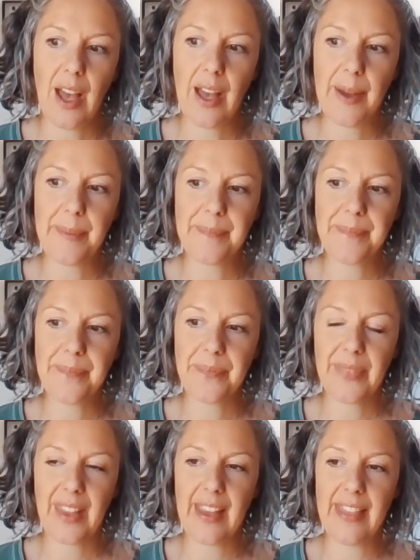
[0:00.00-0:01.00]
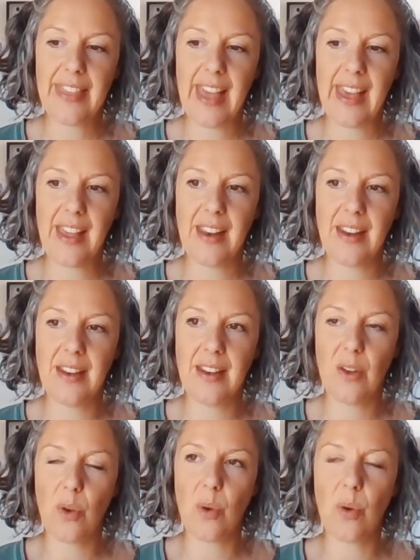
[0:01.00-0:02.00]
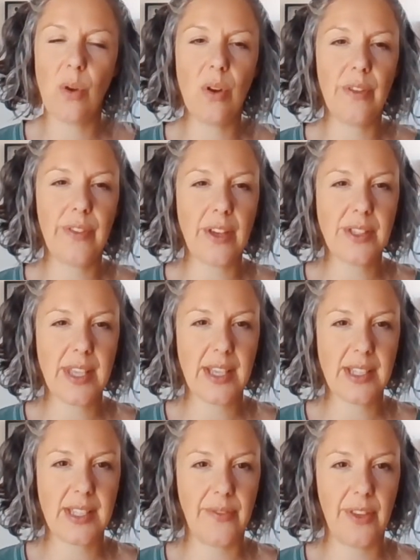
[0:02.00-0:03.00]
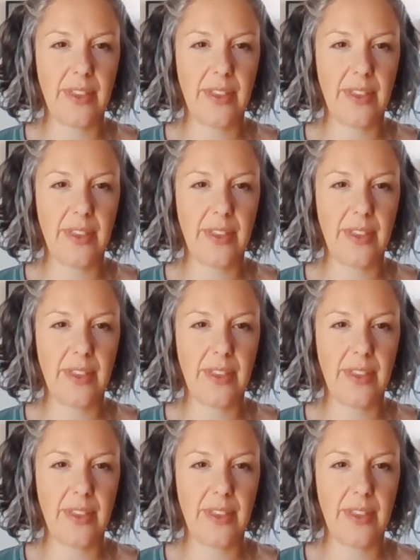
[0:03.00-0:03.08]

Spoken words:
then all of those things,